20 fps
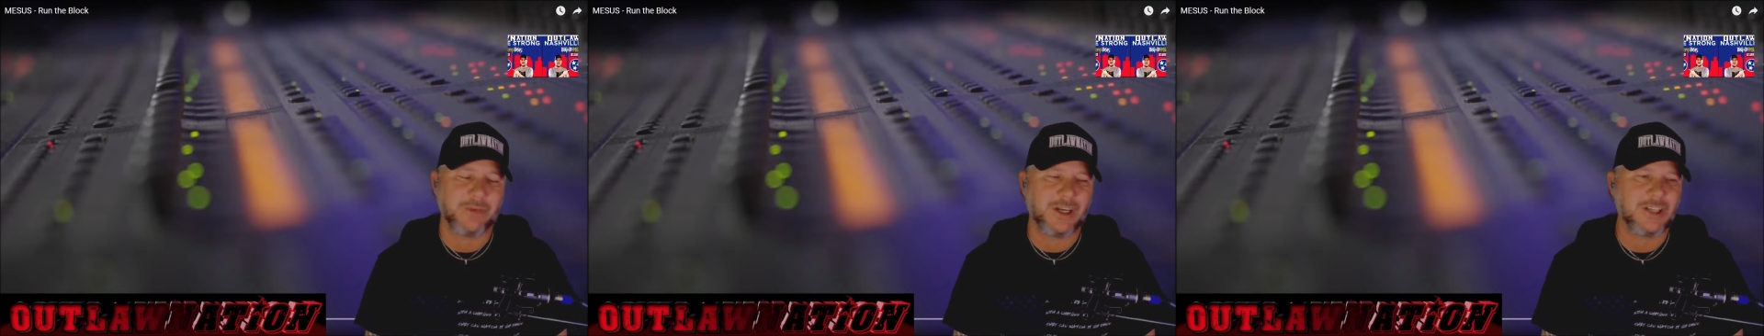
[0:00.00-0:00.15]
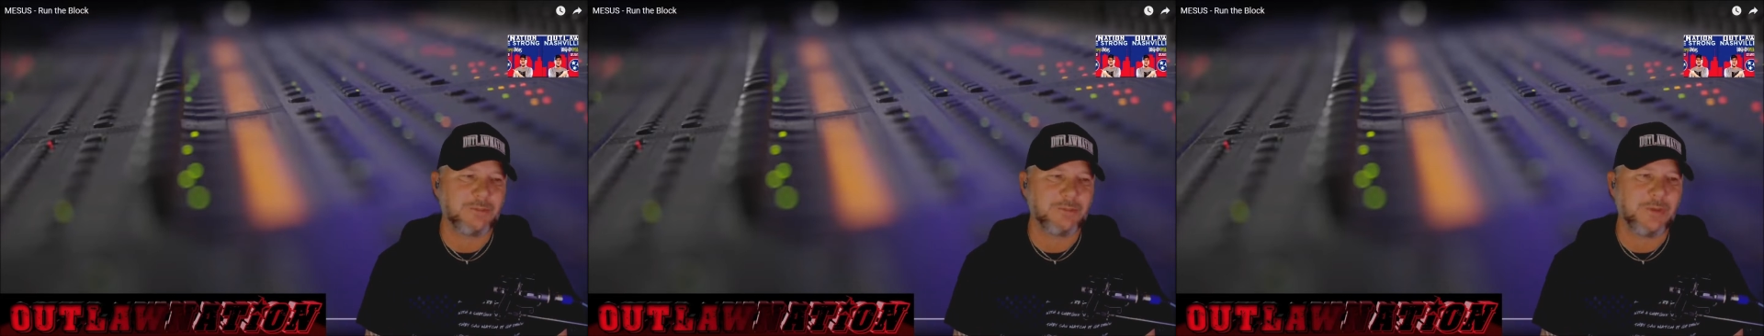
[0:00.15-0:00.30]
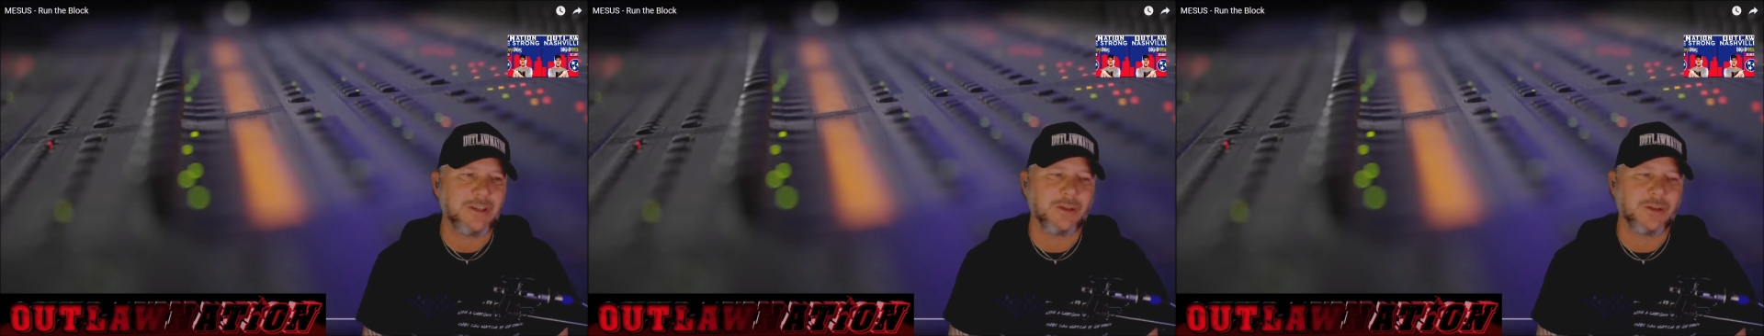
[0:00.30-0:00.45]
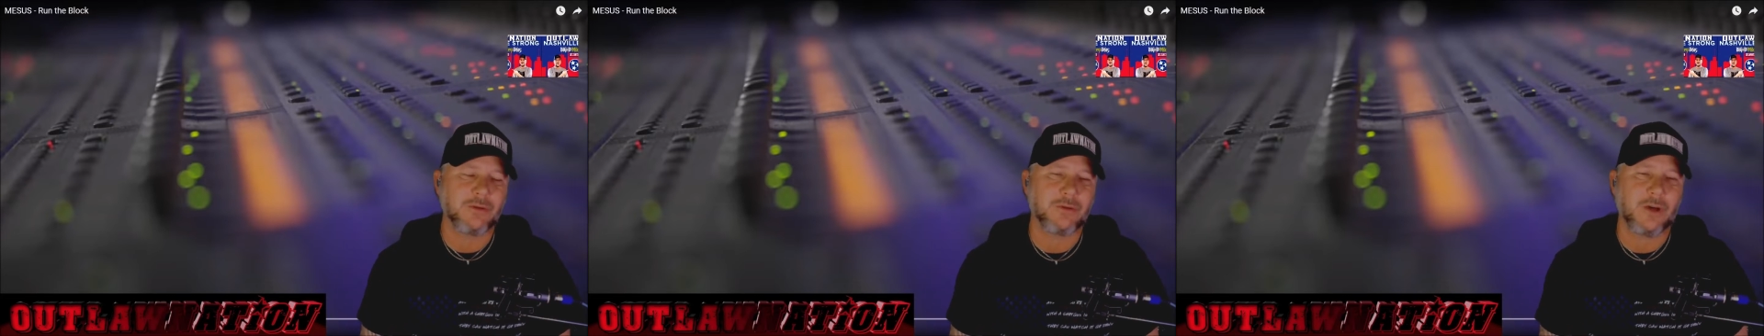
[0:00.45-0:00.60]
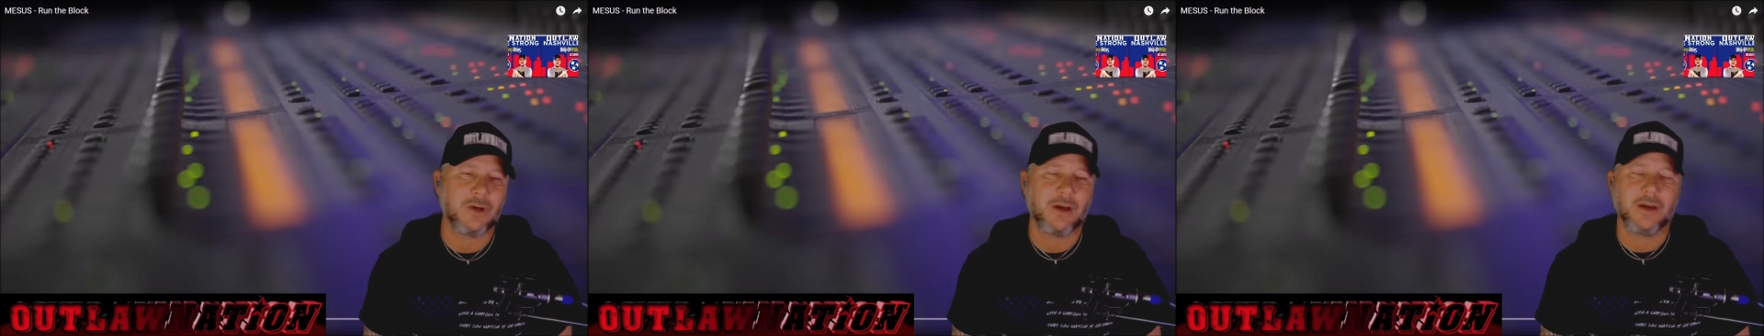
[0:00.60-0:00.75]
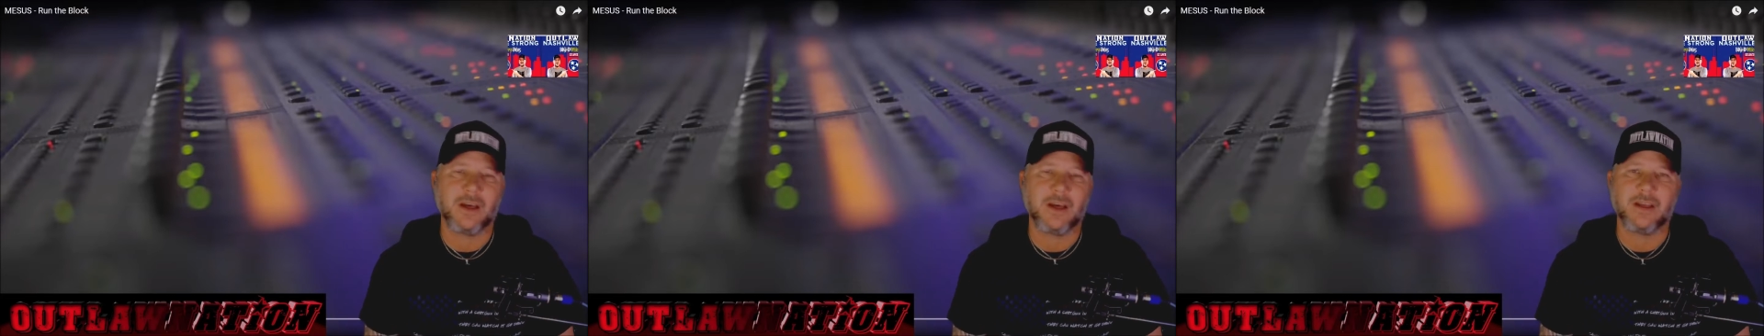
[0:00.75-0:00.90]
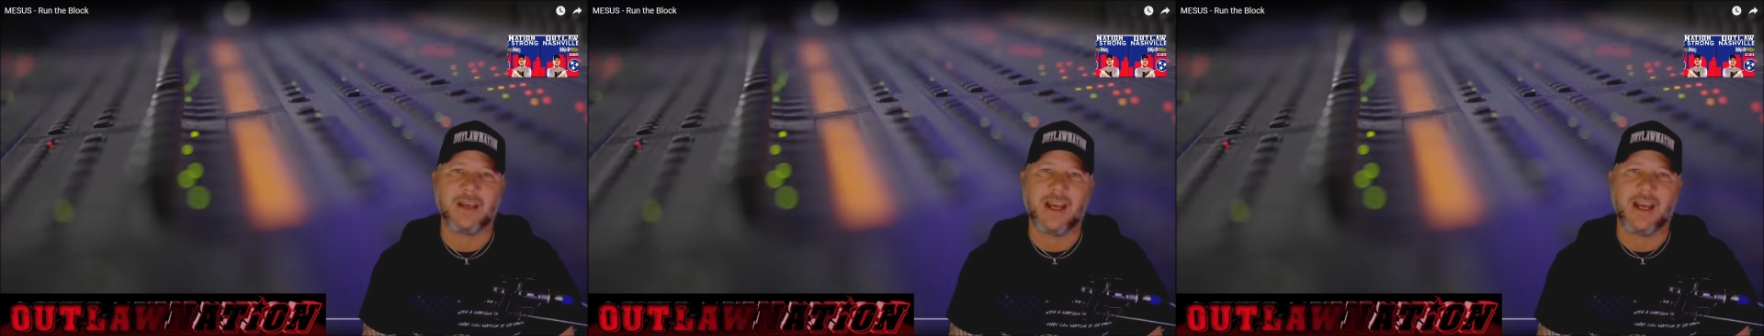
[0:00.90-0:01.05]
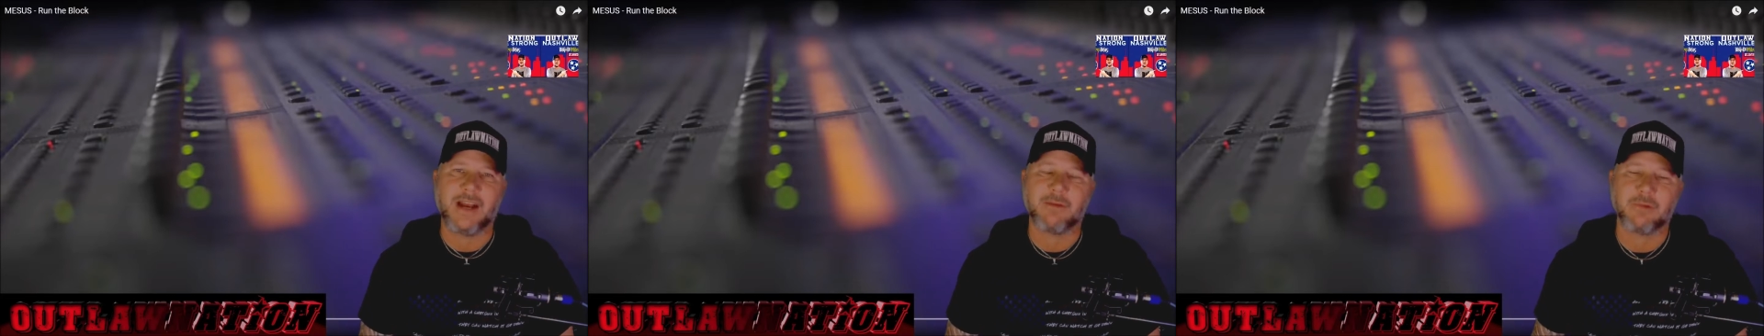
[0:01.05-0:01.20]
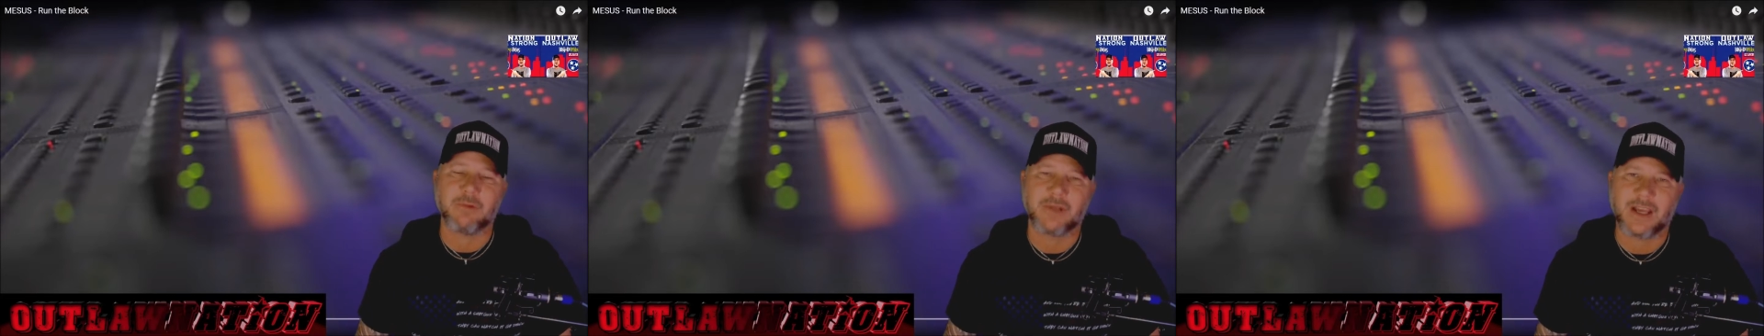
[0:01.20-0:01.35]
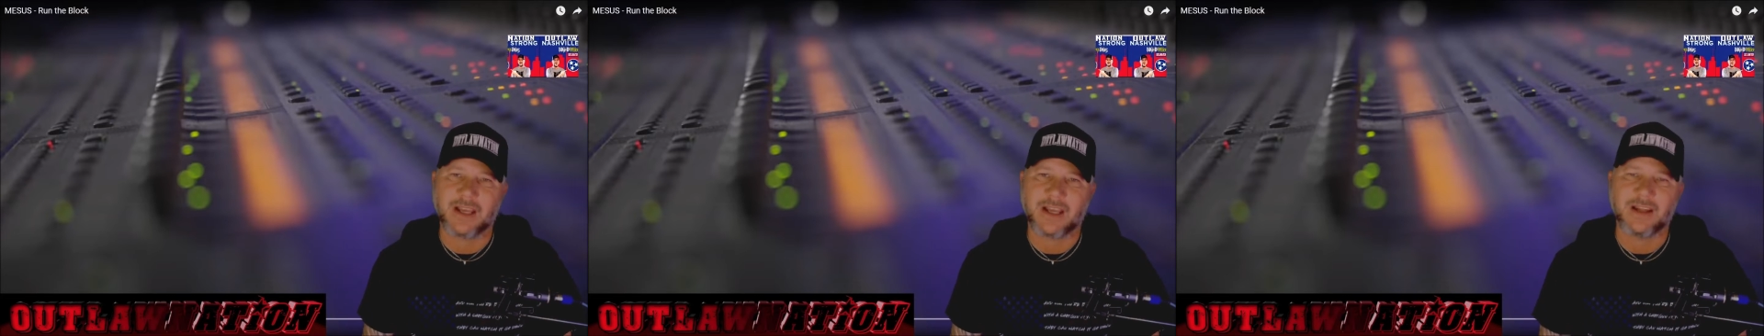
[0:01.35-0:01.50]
He speaks on everyday